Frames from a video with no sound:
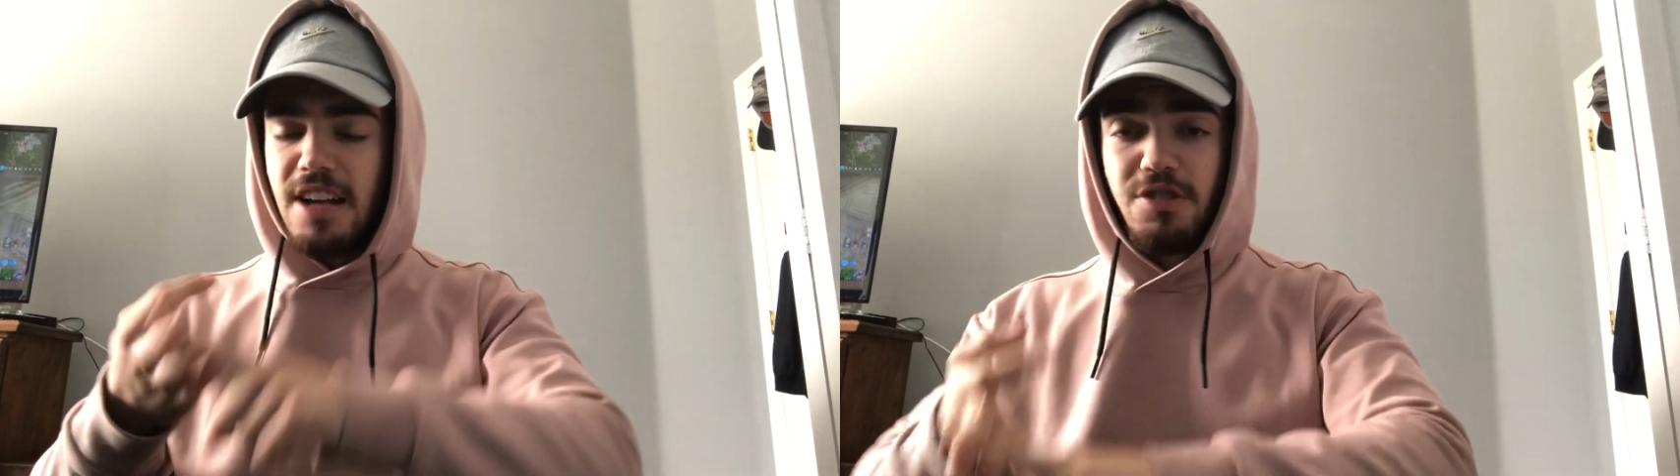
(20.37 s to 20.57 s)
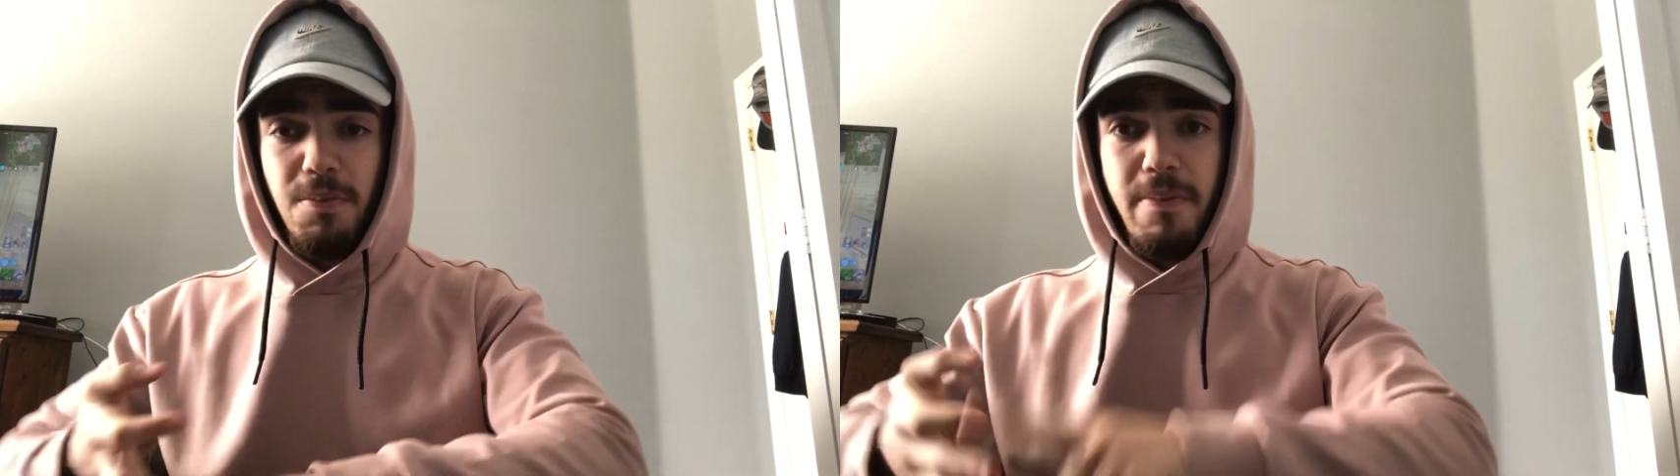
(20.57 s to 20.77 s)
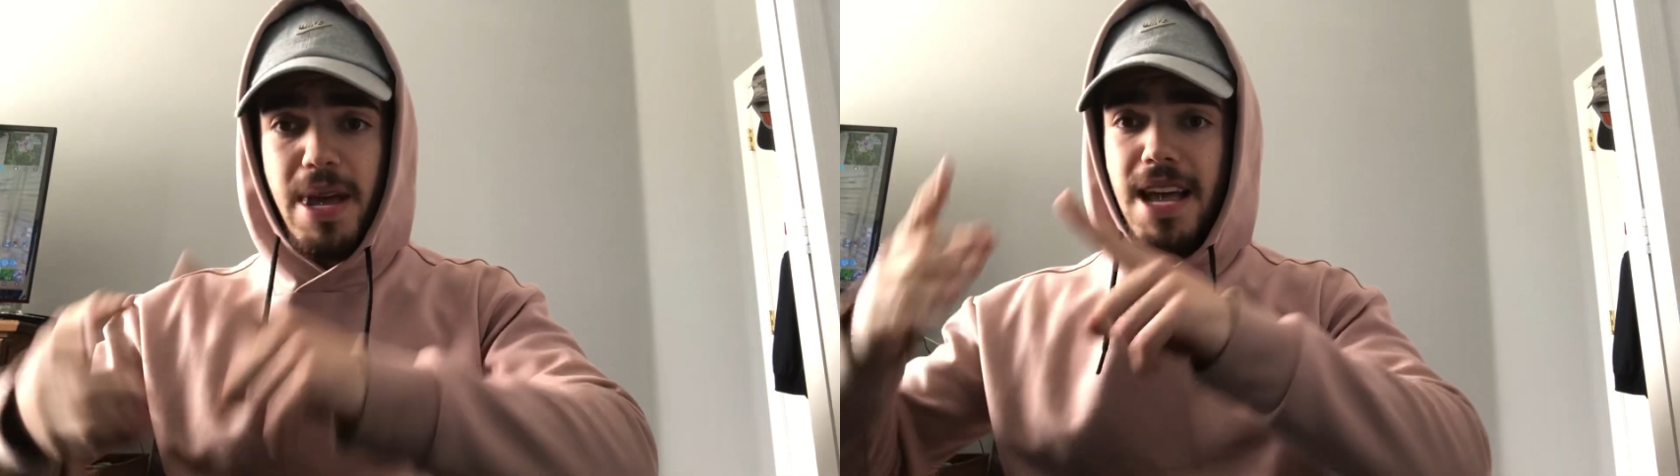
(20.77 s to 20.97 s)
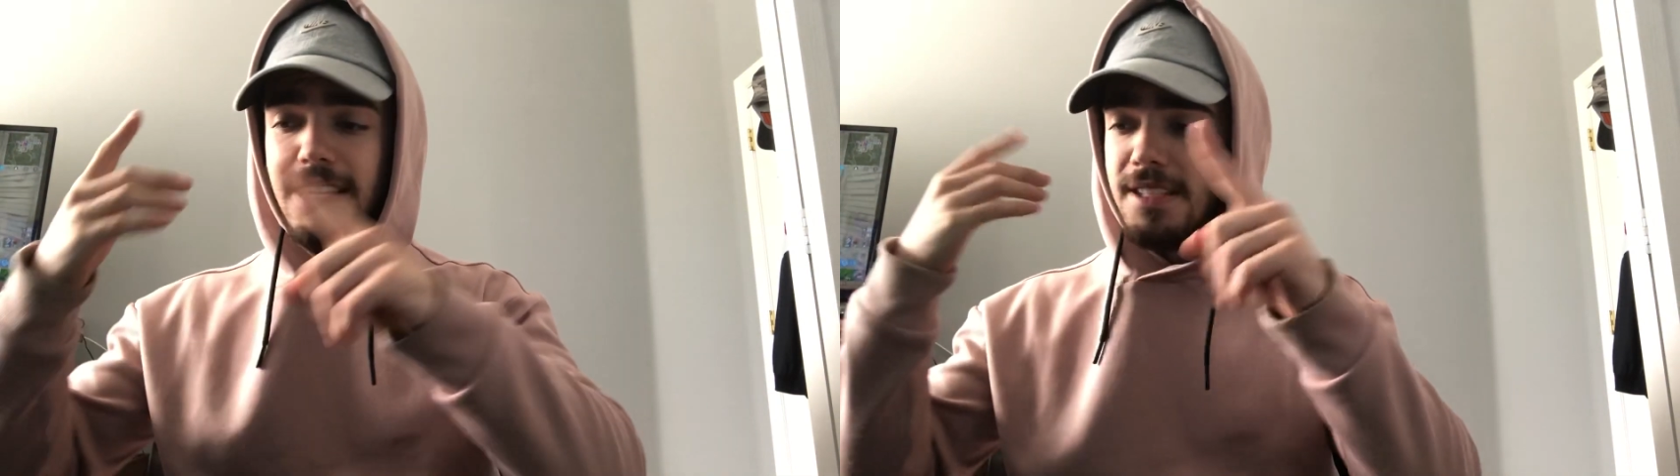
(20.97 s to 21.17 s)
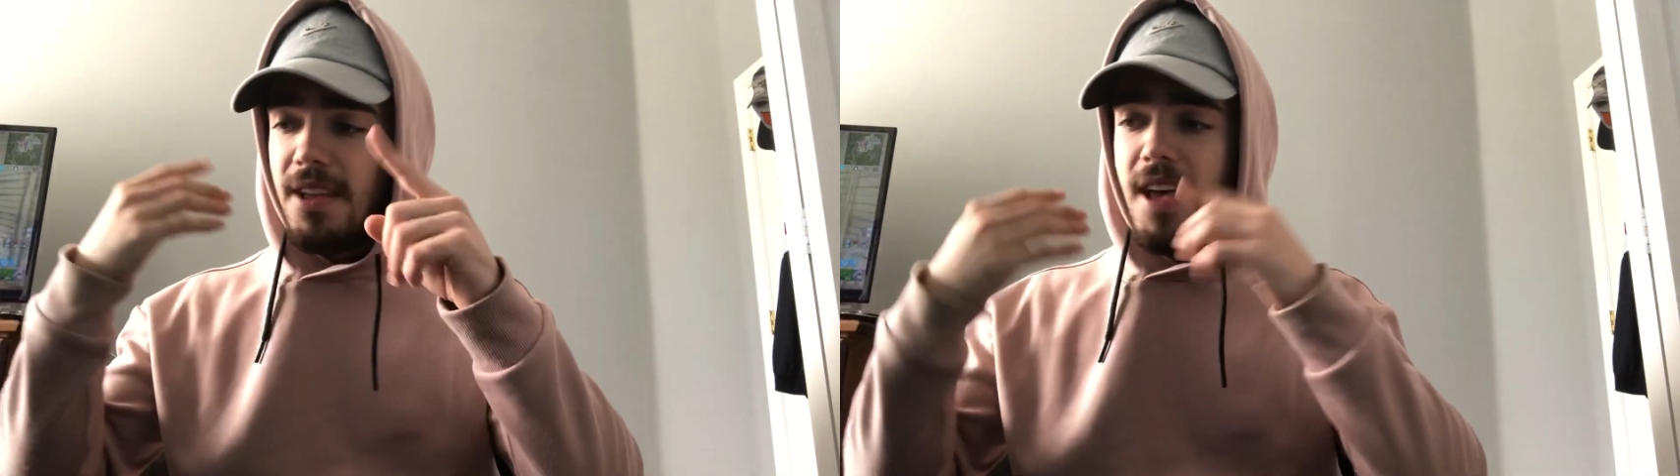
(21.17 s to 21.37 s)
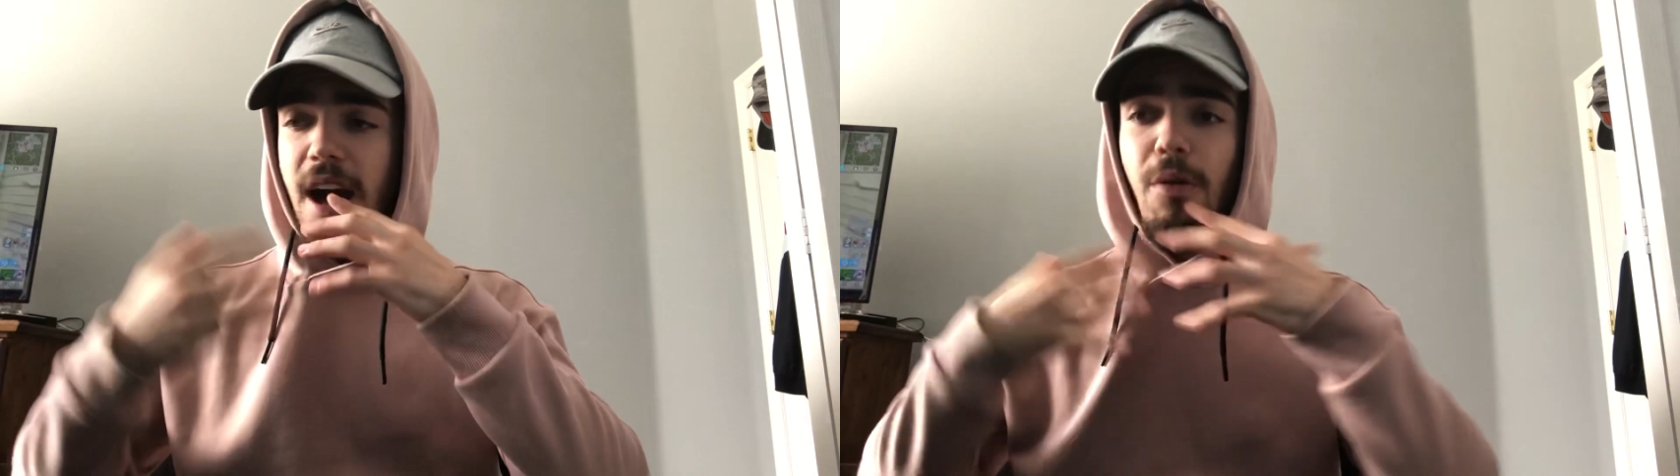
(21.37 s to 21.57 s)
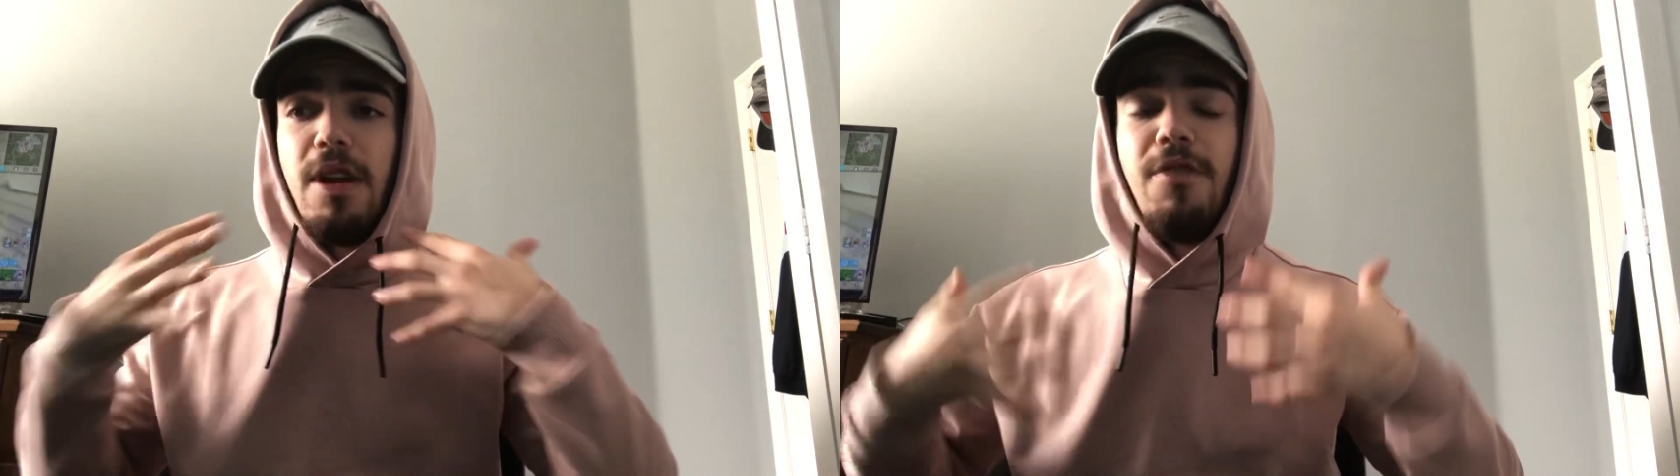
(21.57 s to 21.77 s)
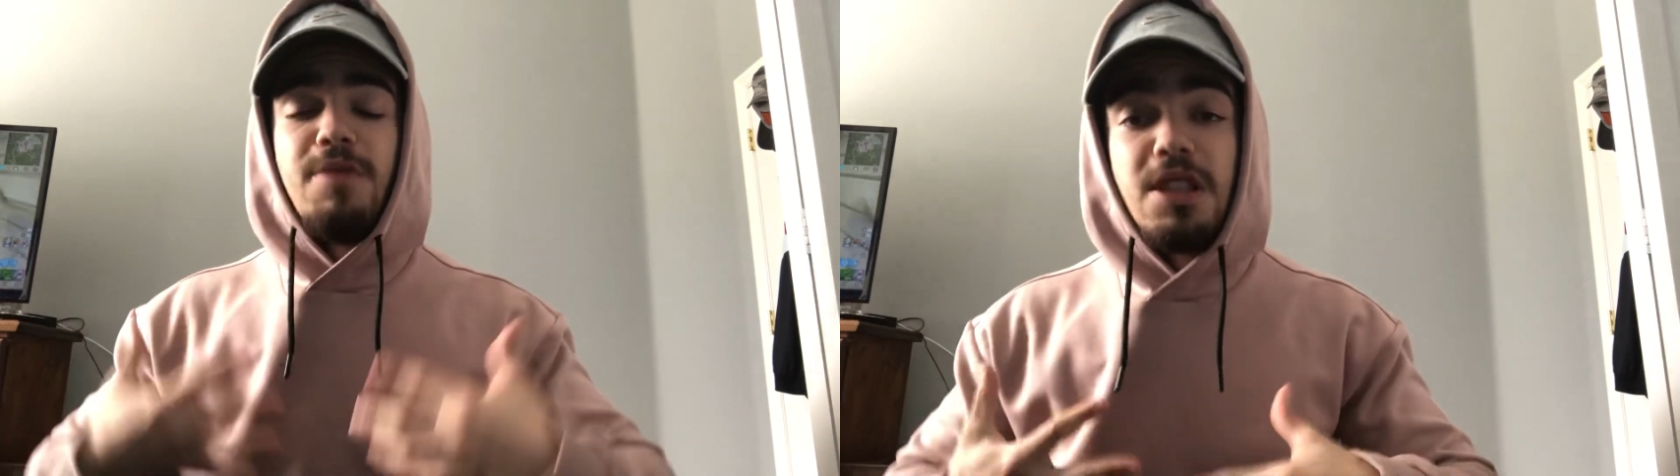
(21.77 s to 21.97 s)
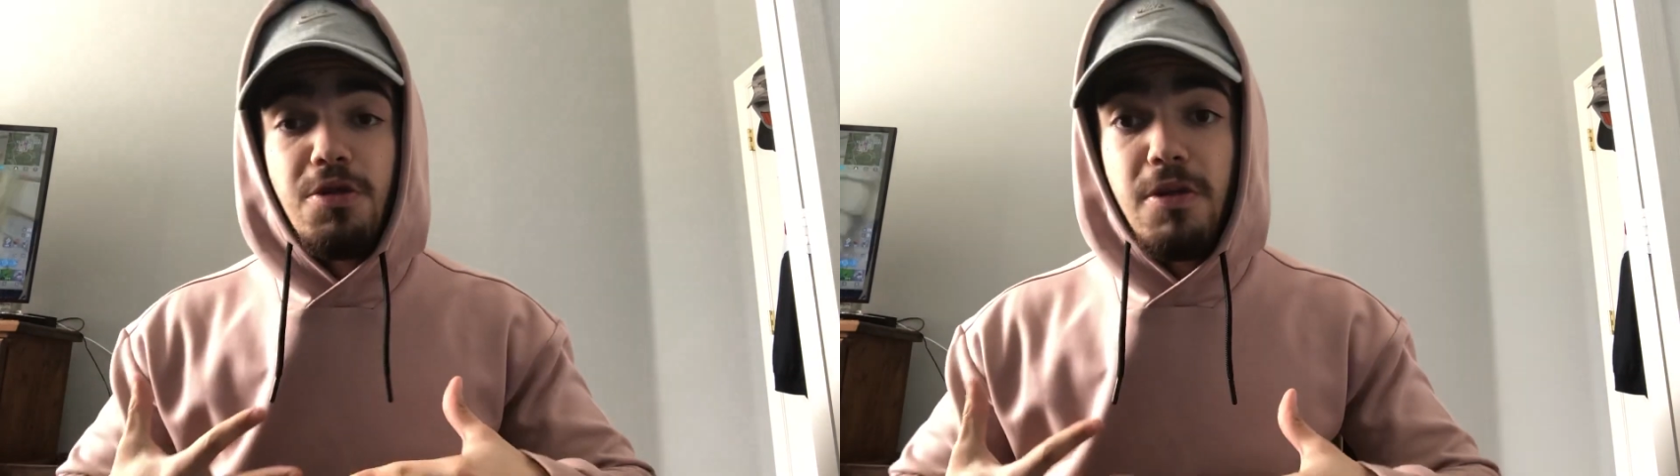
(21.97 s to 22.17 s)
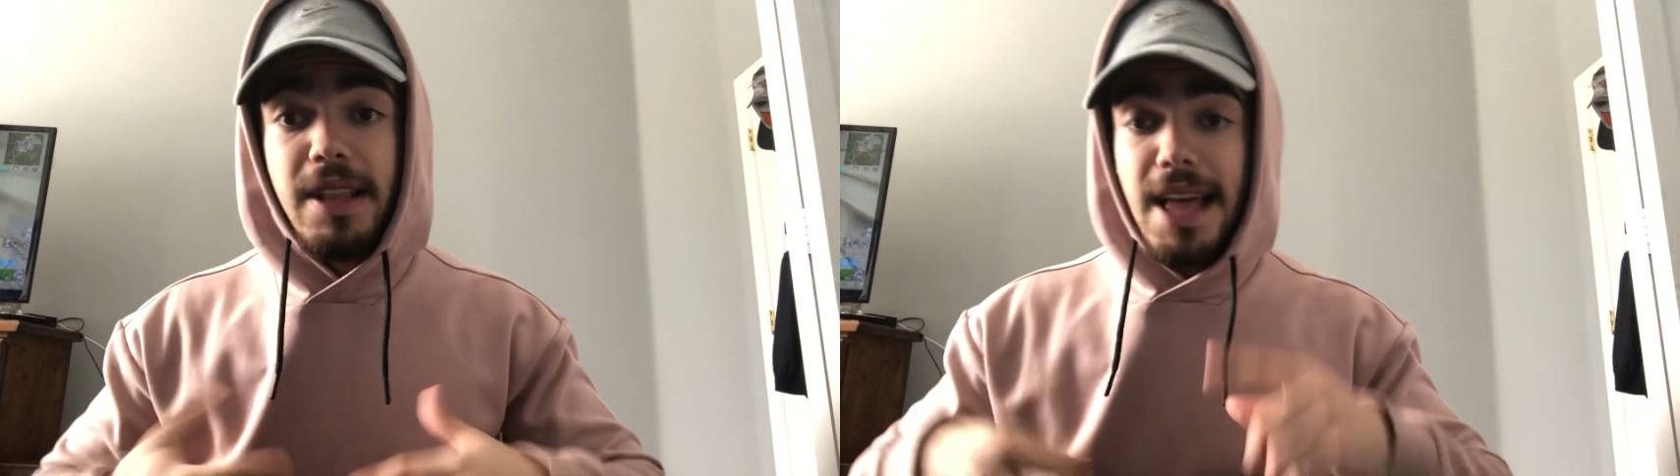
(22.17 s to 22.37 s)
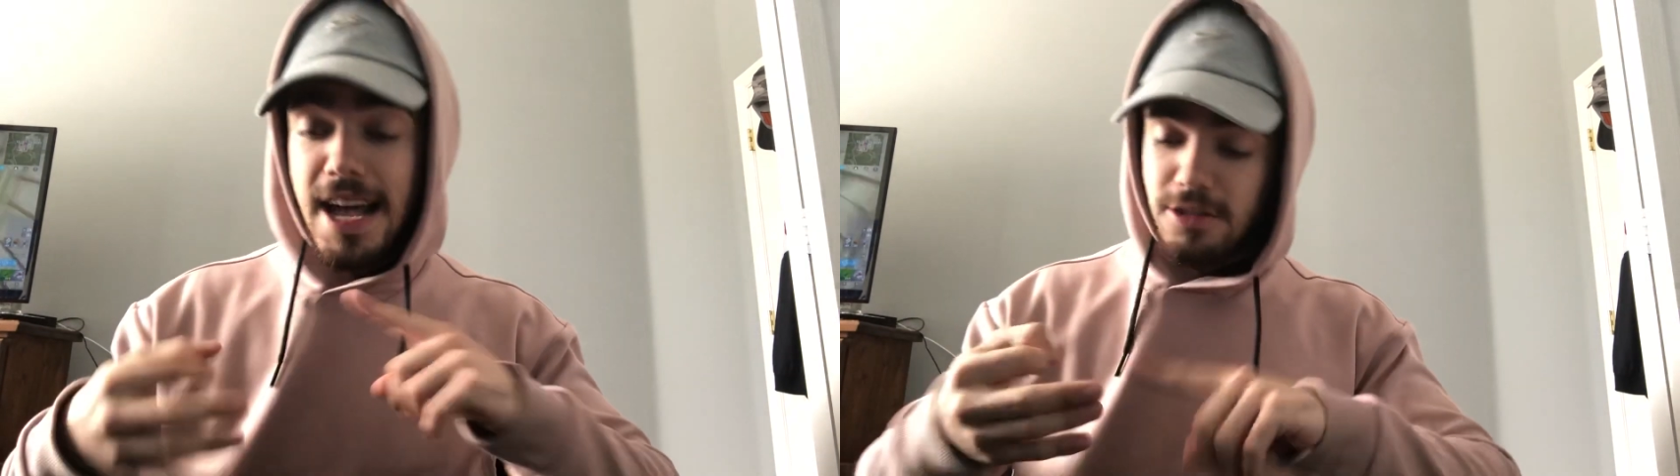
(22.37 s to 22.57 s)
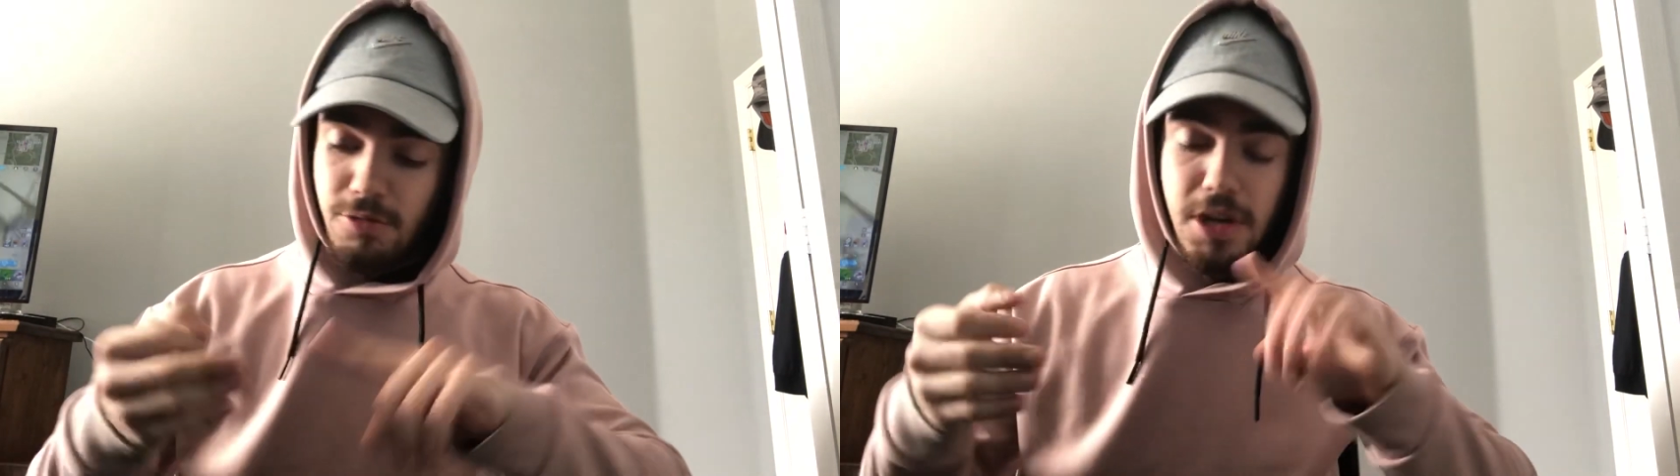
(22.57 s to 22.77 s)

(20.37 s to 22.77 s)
some bass, a way for me to relax,